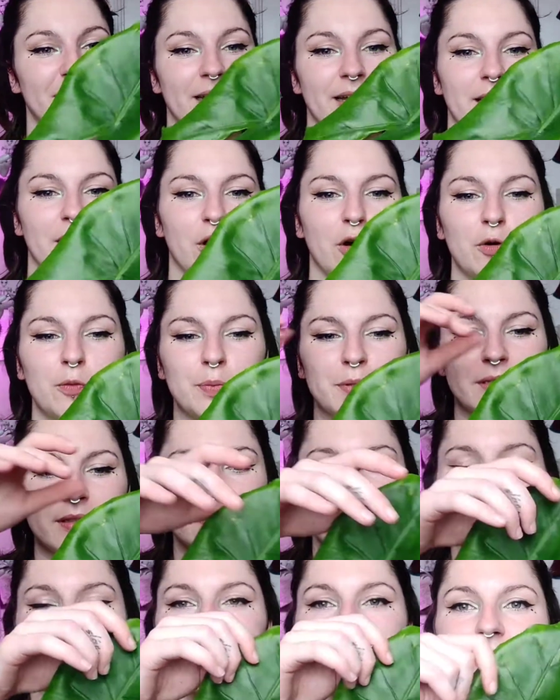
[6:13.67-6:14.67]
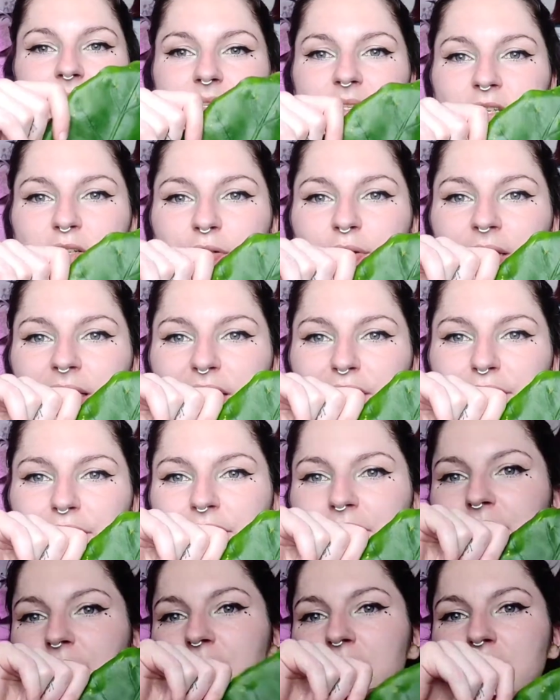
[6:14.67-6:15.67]
It opened this new
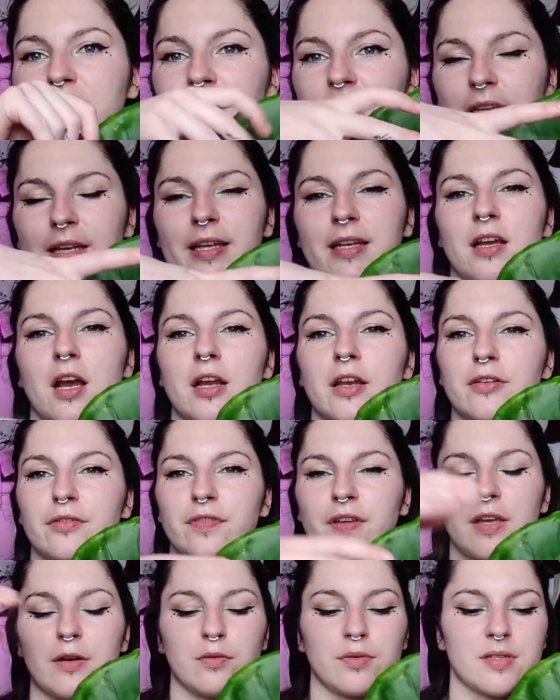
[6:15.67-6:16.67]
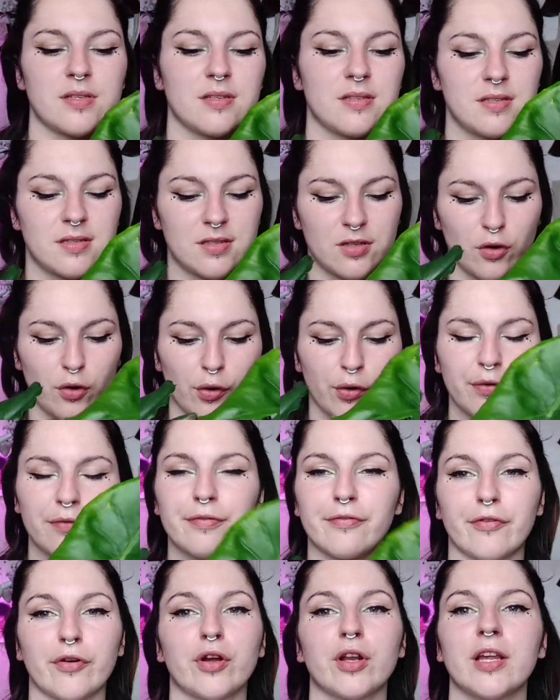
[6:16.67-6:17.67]
leaf. Like, it was
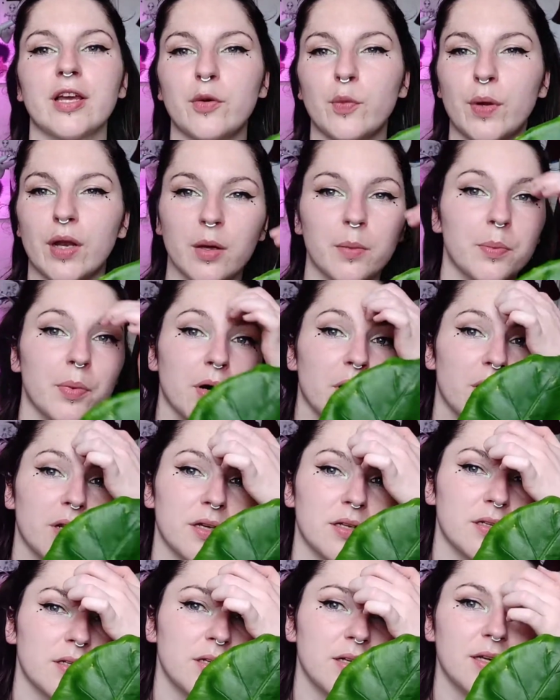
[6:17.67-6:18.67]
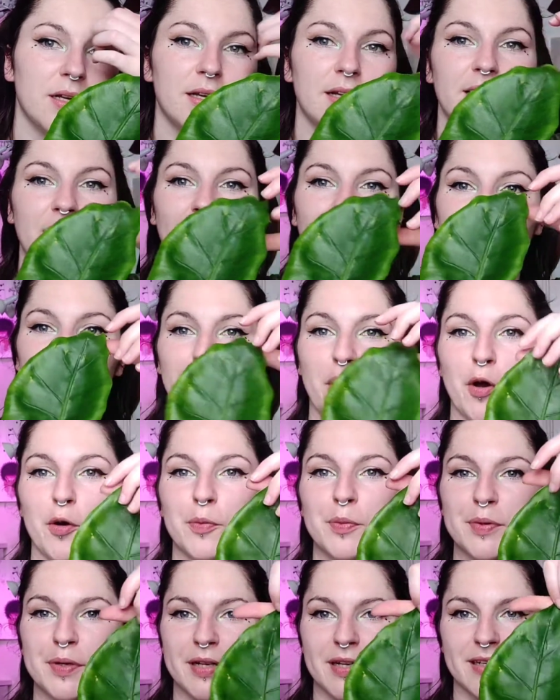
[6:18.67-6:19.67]
unfurling when I bought it, and it
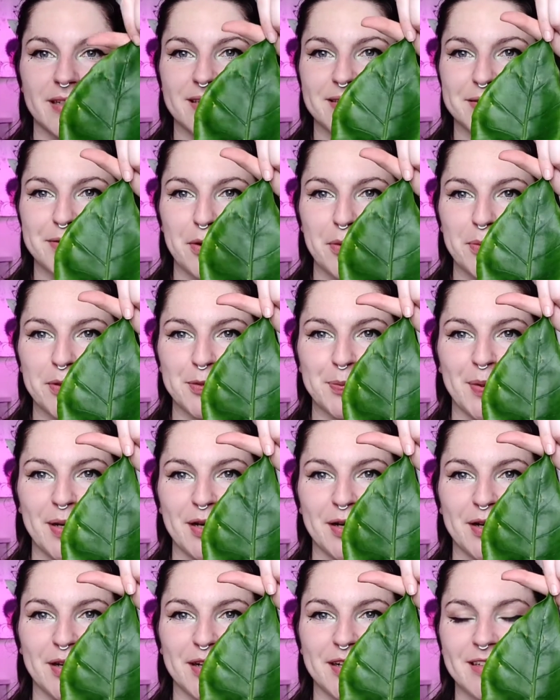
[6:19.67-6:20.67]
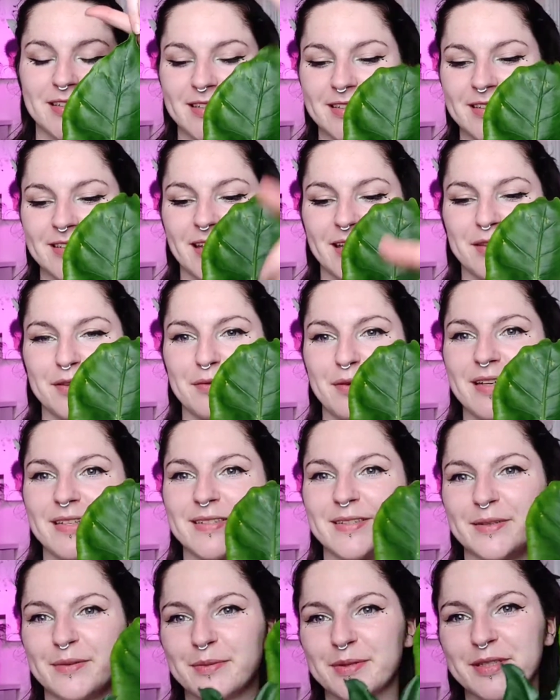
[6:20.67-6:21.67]
opened it, and it's so much bigger than the
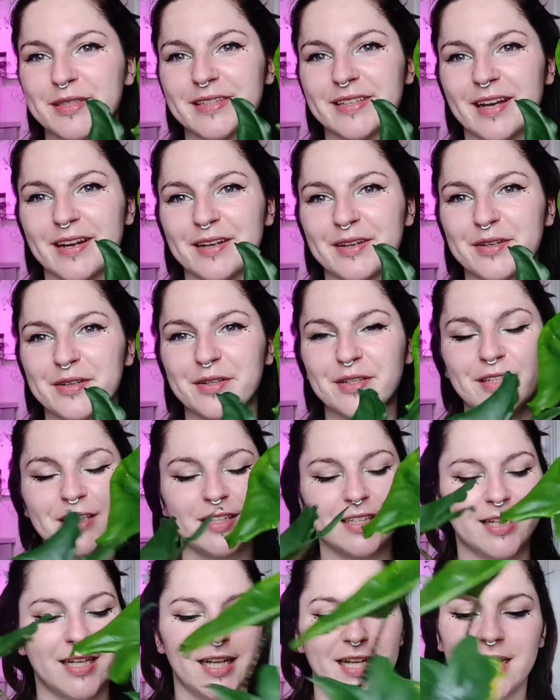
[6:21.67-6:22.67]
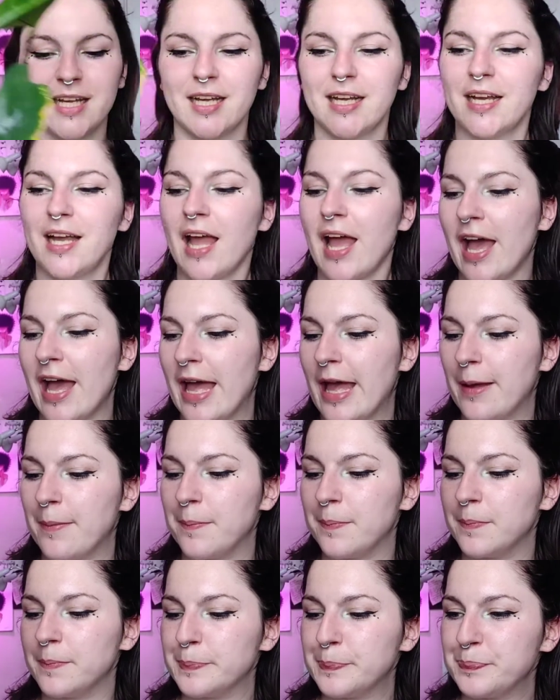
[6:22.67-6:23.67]
rest of them, which is kind of cool.
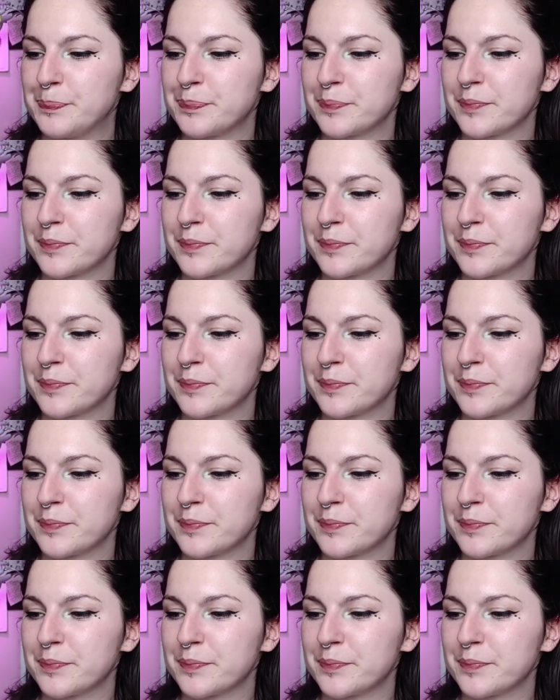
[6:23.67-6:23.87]
I